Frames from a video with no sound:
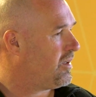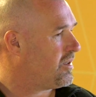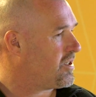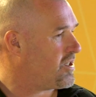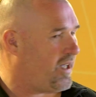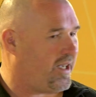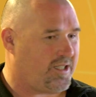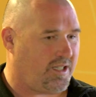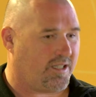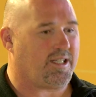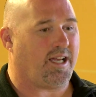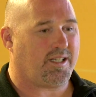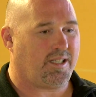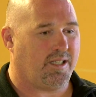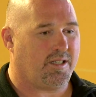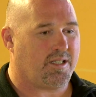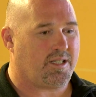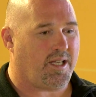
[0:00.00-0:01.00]
Stays
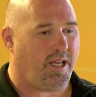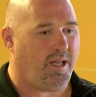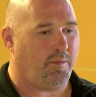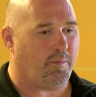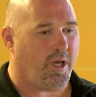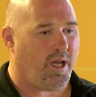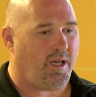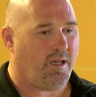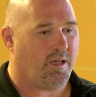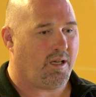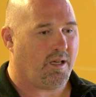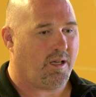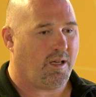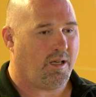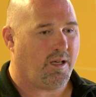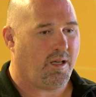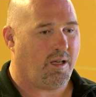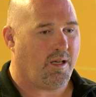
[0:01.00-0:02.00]
exactly the same, yeah?
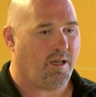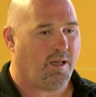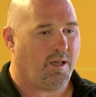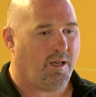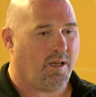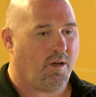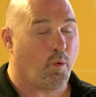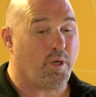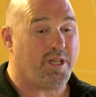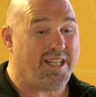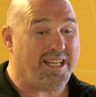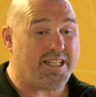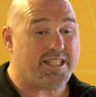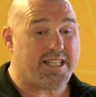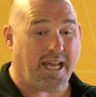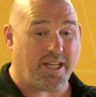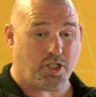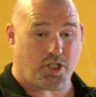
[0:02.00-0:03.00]
We need
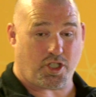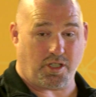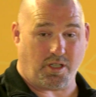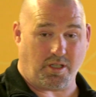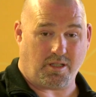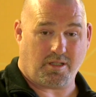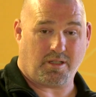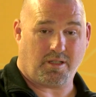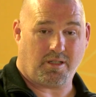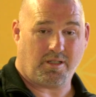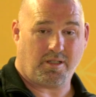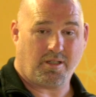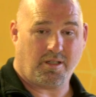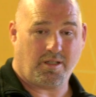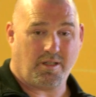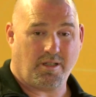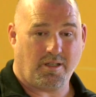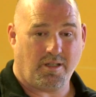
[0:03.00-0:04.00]
tension.
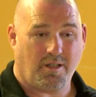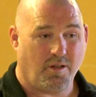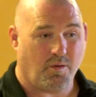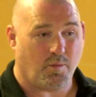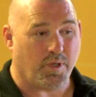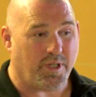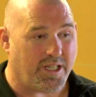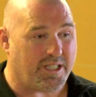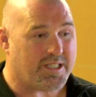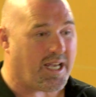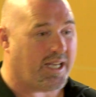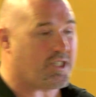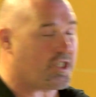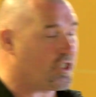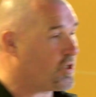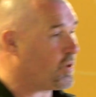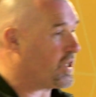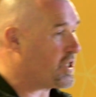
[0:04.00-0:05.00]
We need
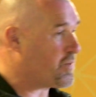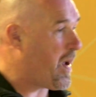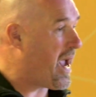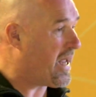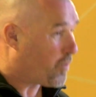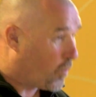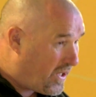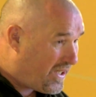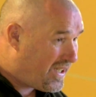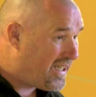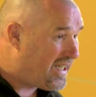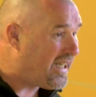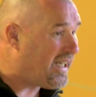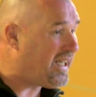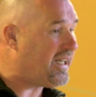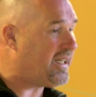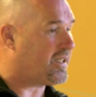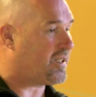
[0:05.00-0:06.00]
tension to expand. We
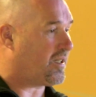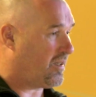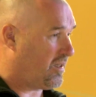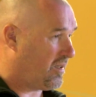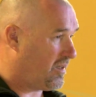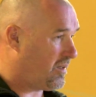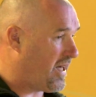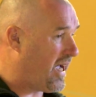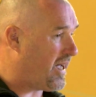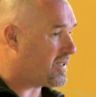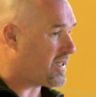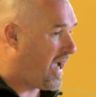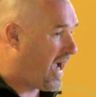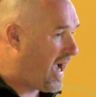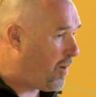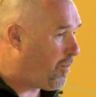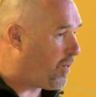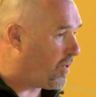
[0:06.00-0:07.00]
need that to
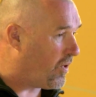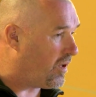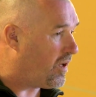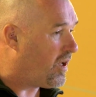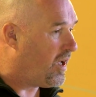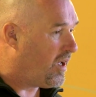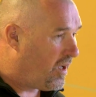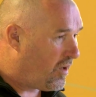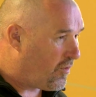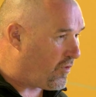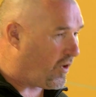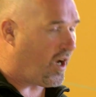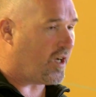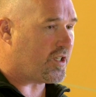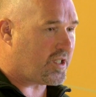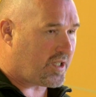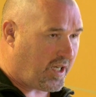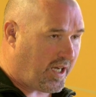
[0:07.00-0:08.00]
happen for
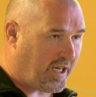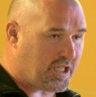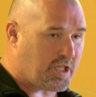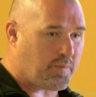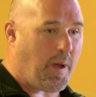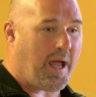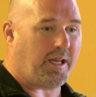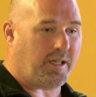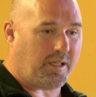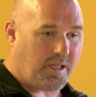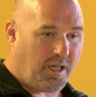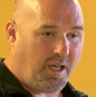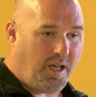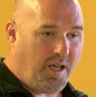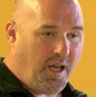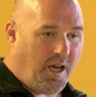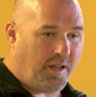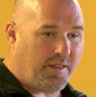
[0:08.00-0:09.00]
us to expand.
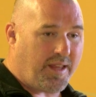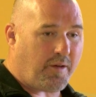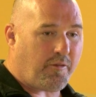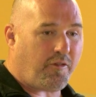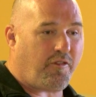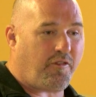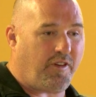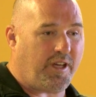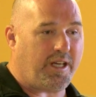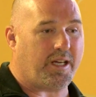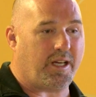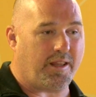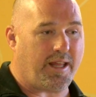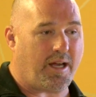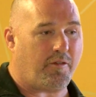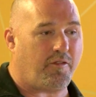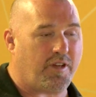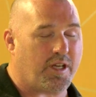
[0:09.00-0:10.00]
And that
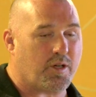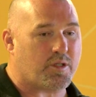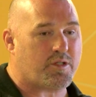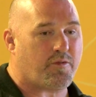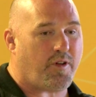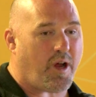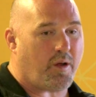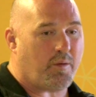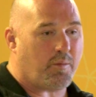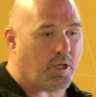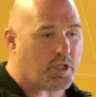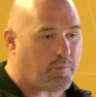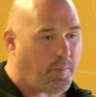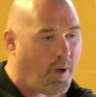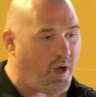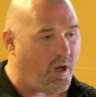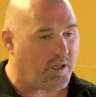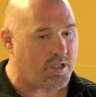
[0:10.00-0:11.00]
fear is very much
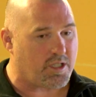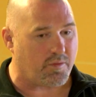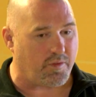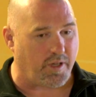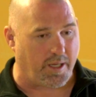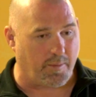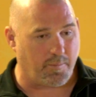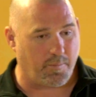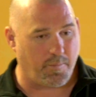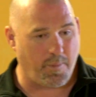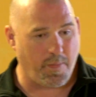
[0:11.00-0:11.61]
part of it.